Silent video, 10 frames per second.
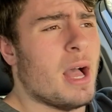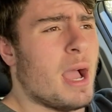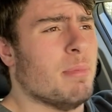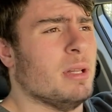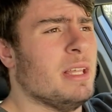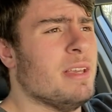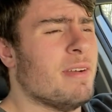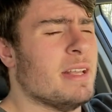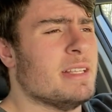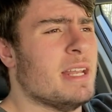I believe
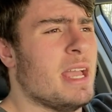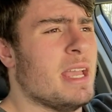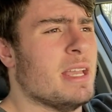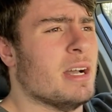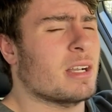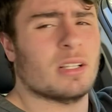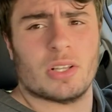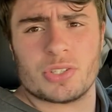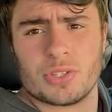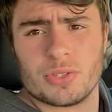I did a
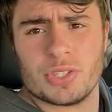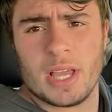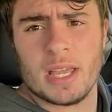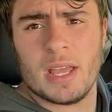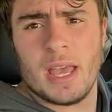cluster set,